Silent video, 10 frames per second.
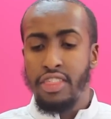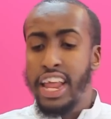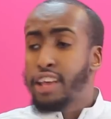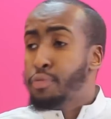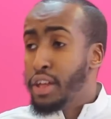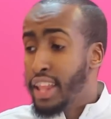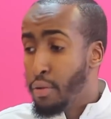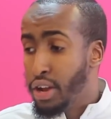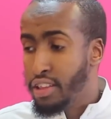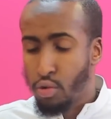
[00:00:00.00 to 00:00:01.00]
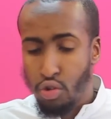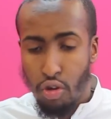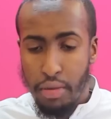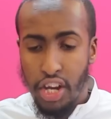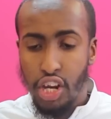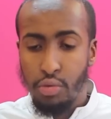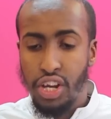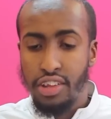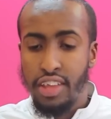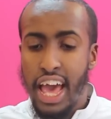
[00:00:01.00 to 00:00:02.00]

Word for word: The next point that I wanted to also mention, which is